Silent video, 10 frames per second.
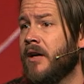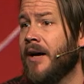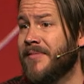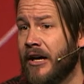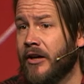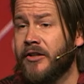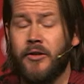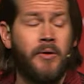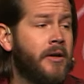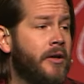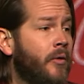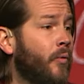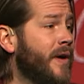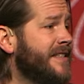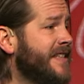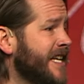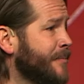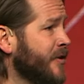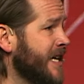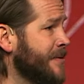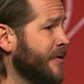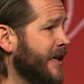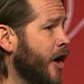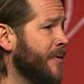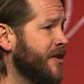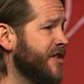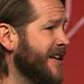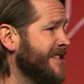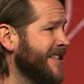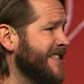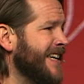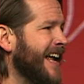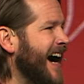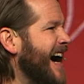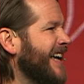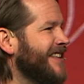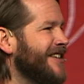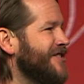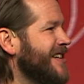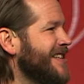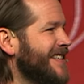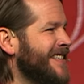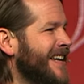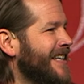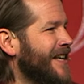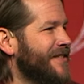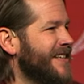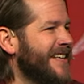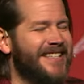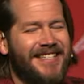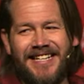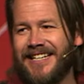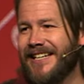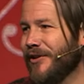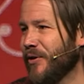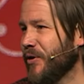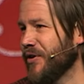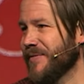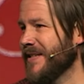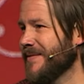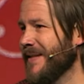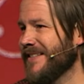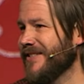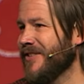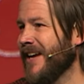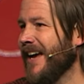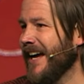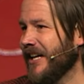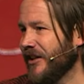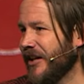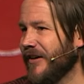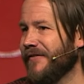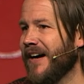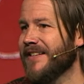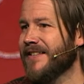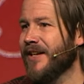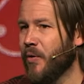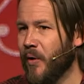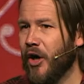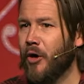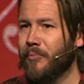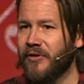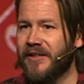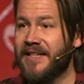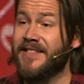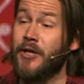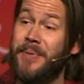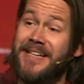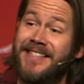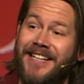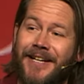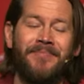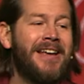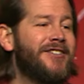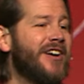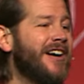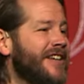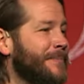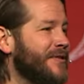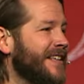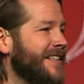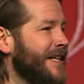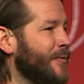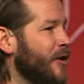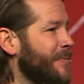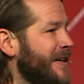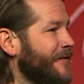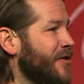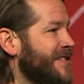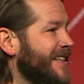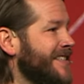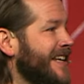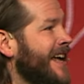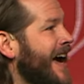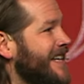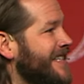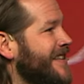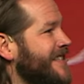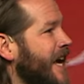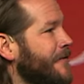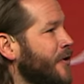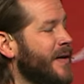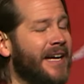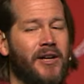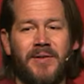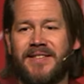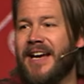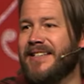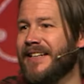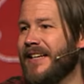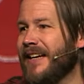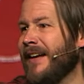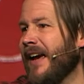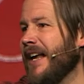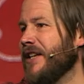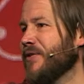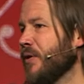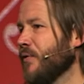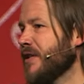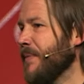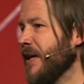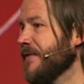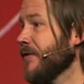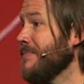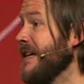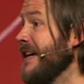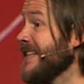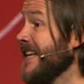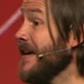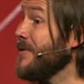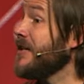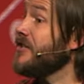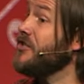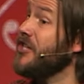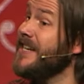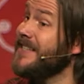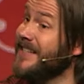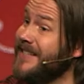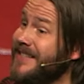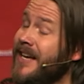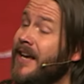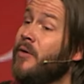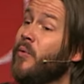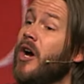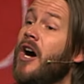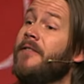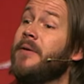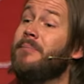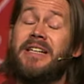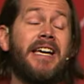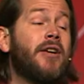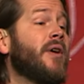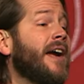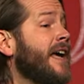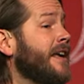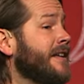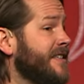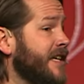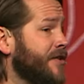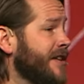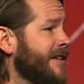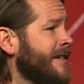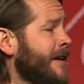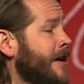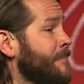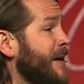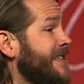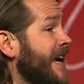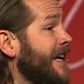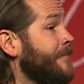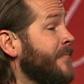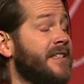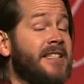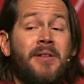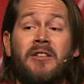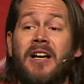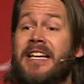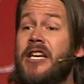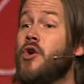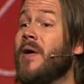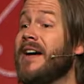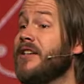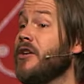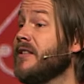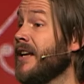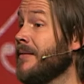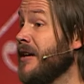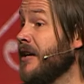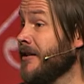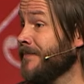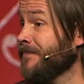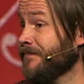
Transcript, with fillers: I'm telling you, we desperately, desperately need hope. In John 16, I think Jesus gives us a sneaky little Christmas message and clarifies what hope really is. So, Peak City, John chapter 16, we're going to be in verse 16. I say this every week. I don't say it to get any sort of response from me. I say it because Jesus would often begin or end a teaching by saying something like, He who has ears, let him hear.